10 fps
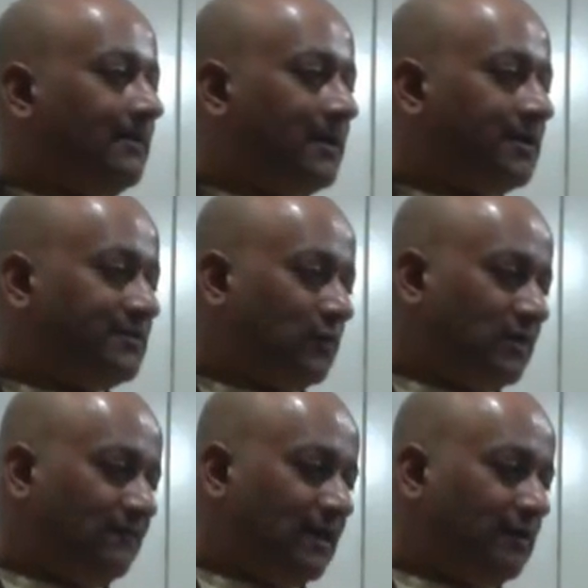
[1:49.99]
Because
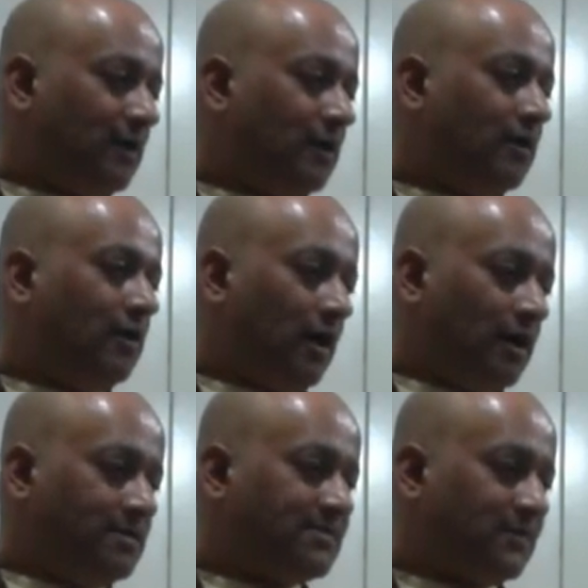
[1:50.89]
what we call
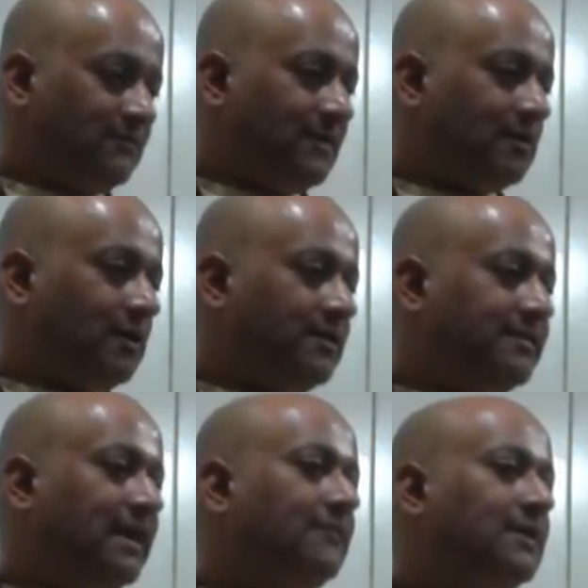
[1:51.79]
gods, what we call
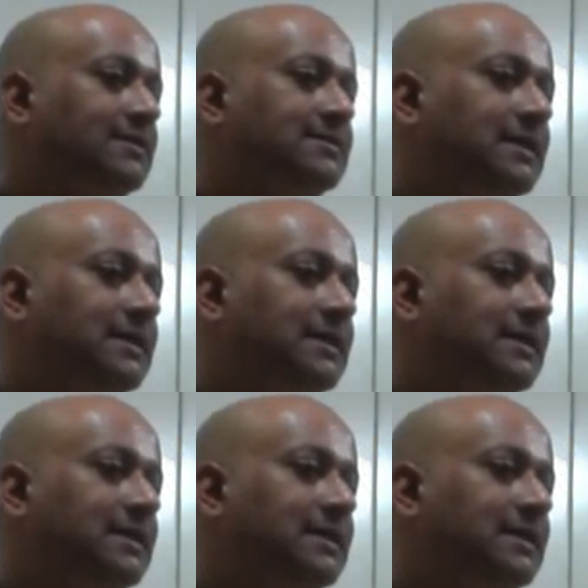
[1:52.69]
devas,